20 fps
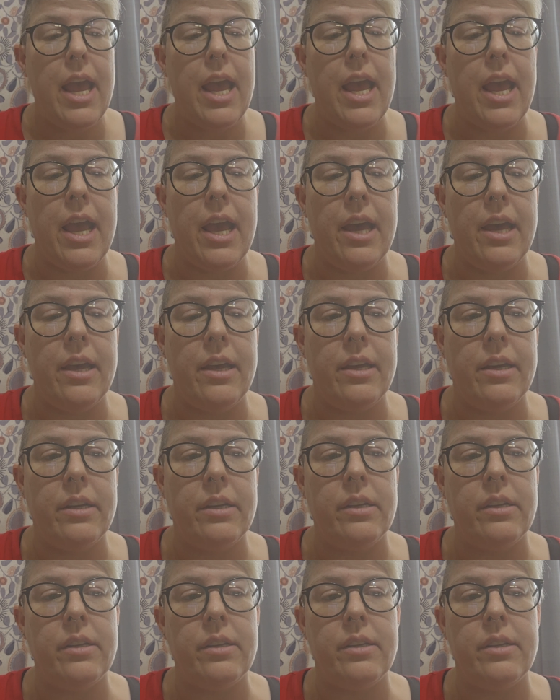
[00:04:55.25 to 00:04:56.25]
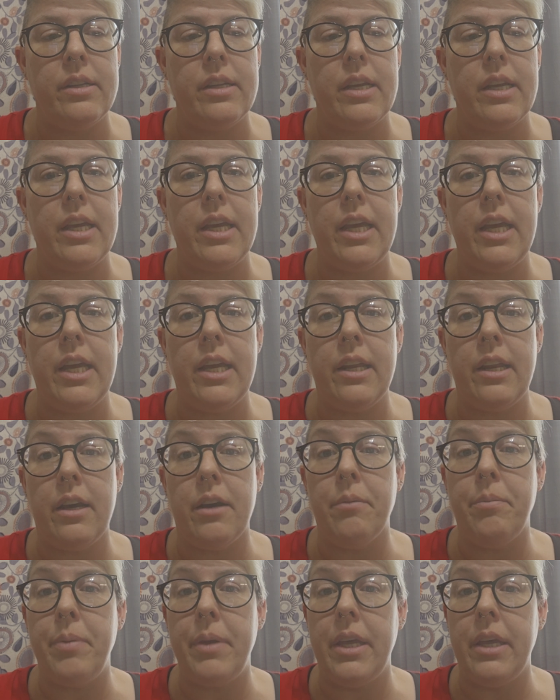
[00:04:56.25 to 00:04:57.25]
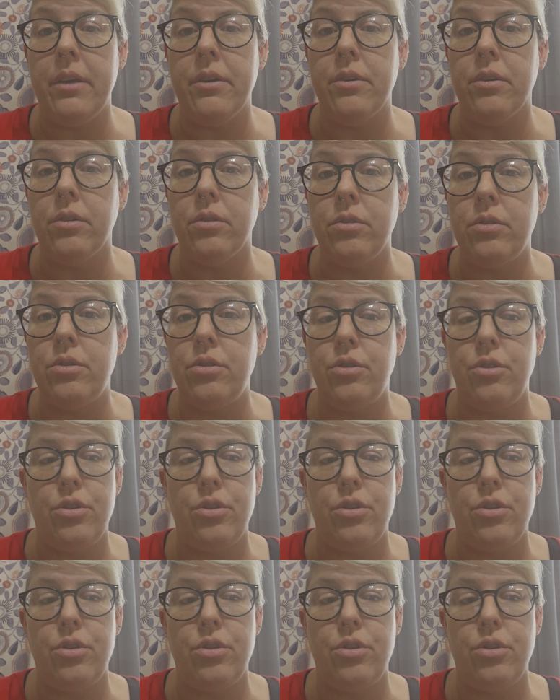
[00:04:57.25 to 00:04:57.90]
and it appeals